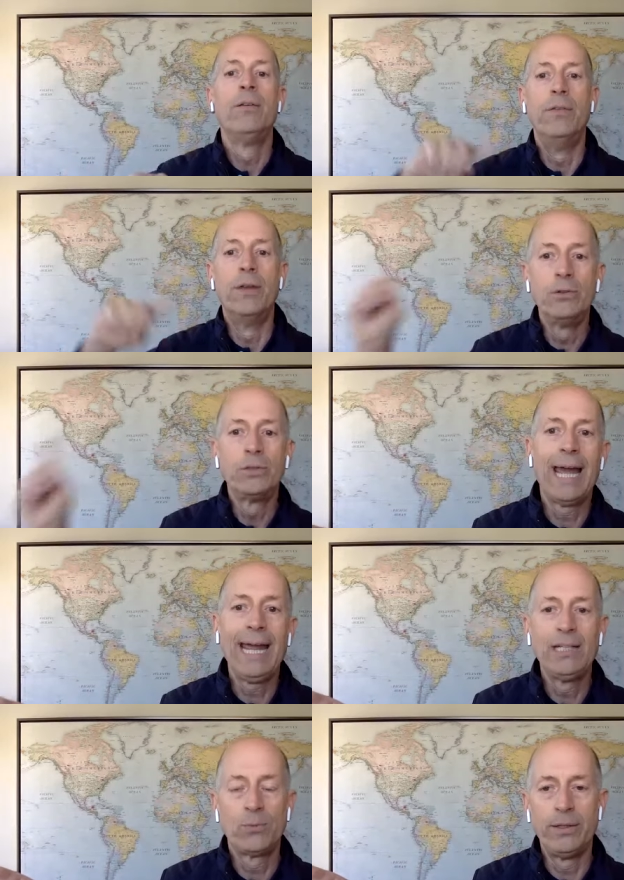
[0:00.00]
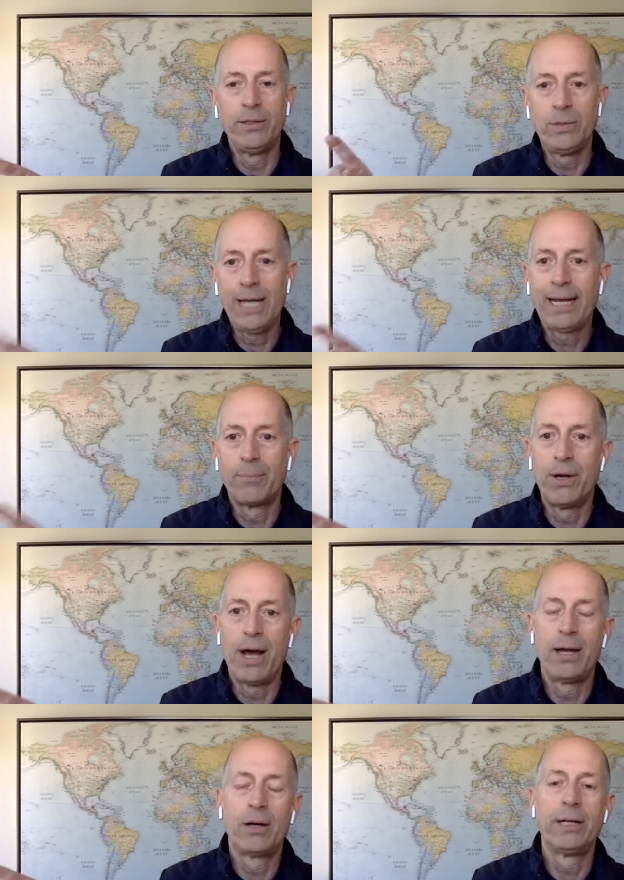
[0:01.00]
those gains, whether you take them or
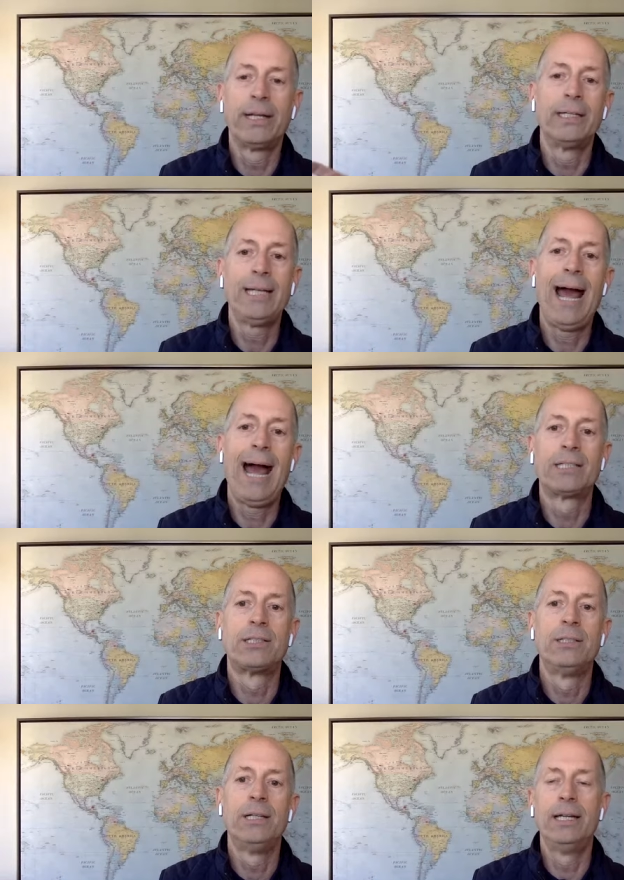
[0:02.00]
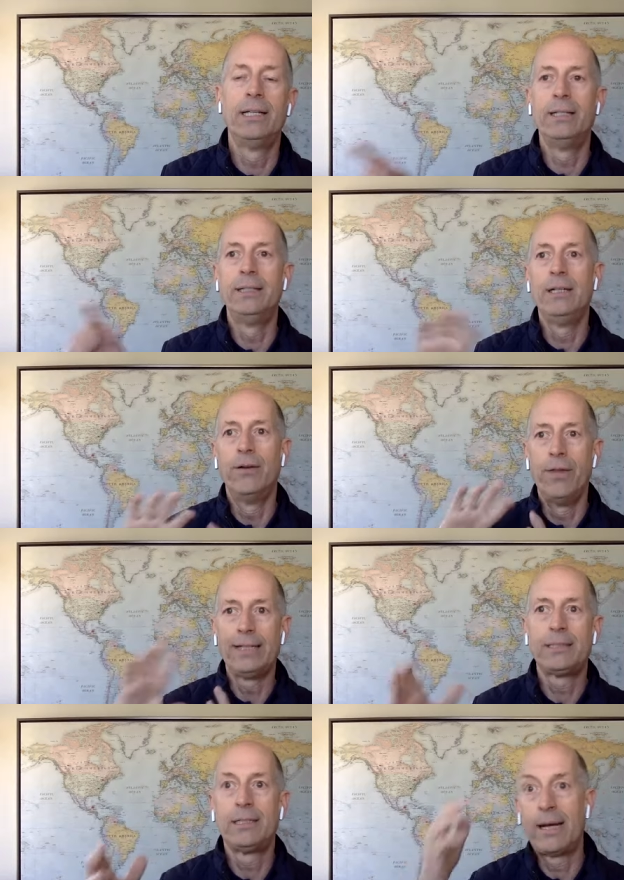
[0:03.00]
not, are going to get taxed. And you know
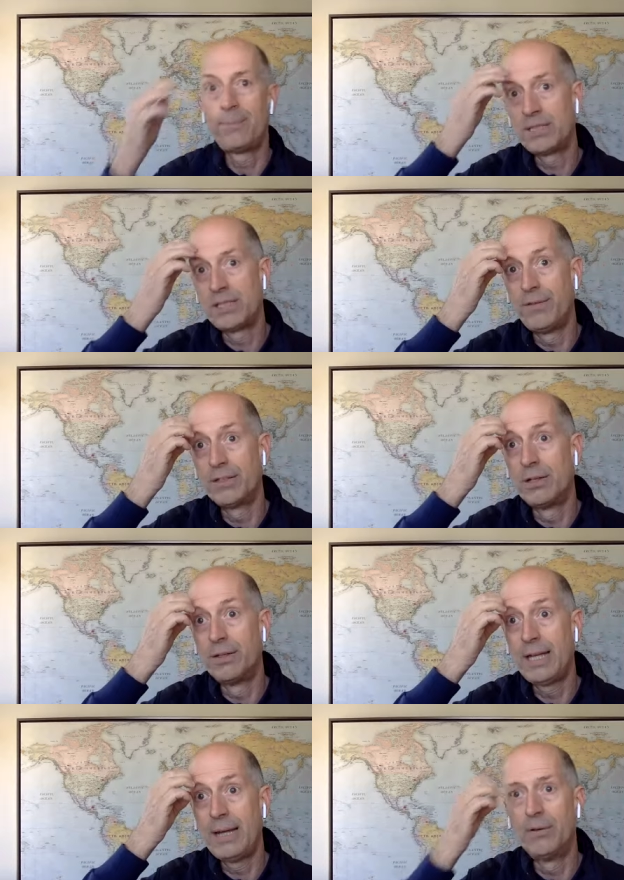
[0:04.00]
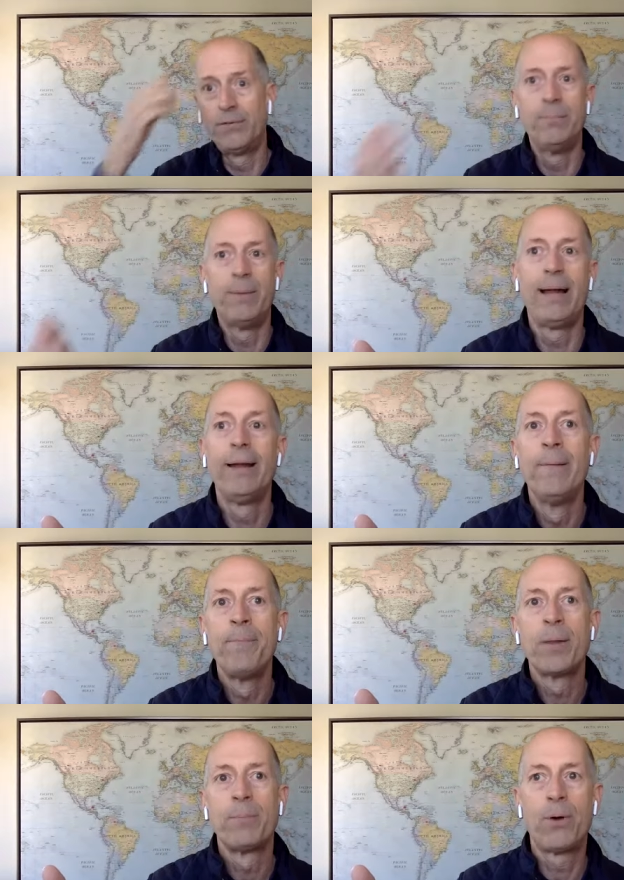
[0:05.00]
that's the type of stuff that's on the table. If you buy
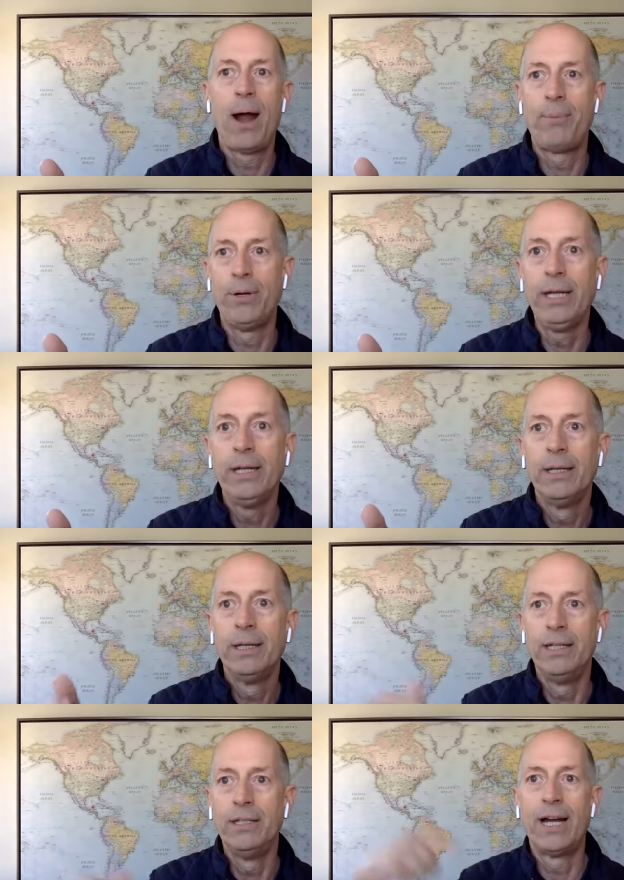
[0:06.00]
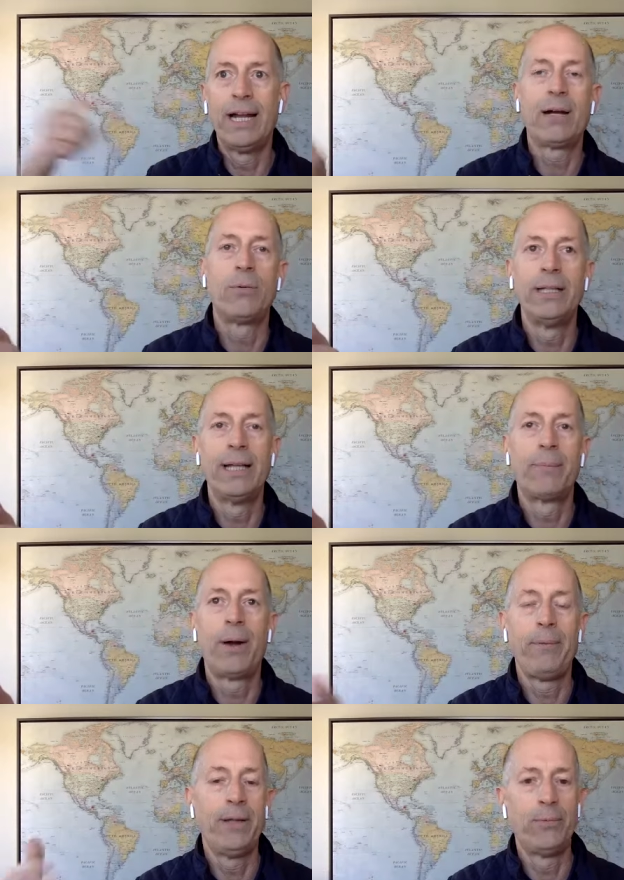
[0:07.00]
property and you've got equity in that
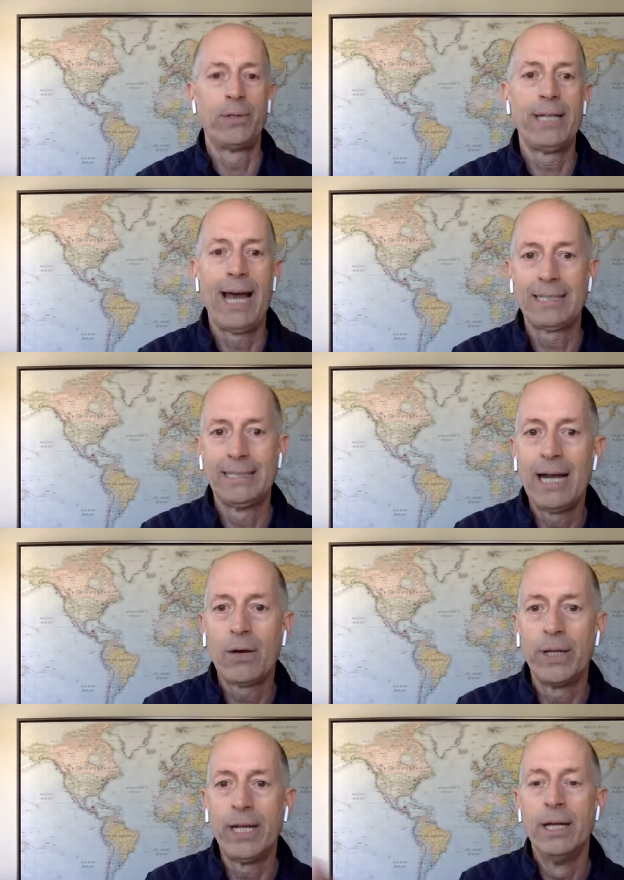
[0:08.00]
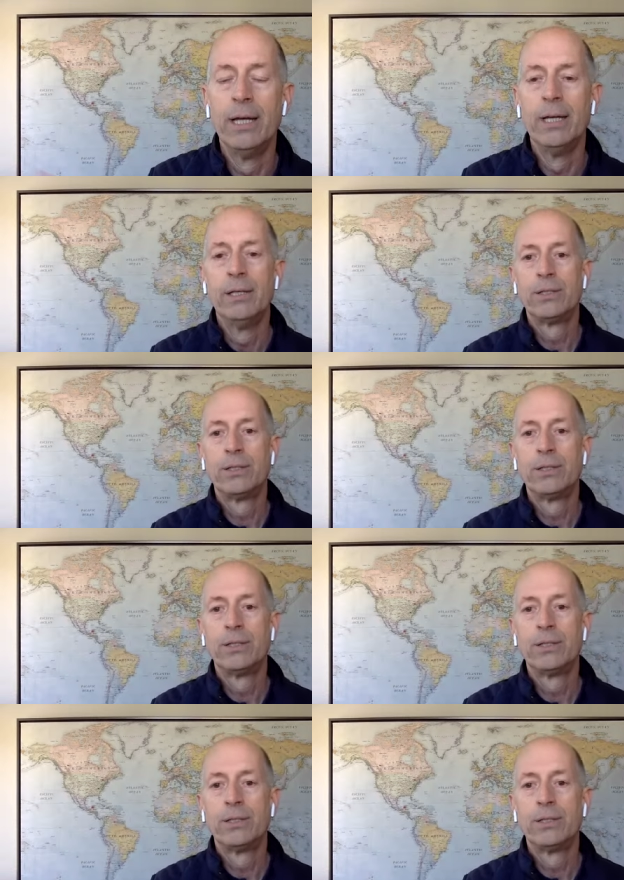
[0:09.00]
property, they want to tax the equity. Oh,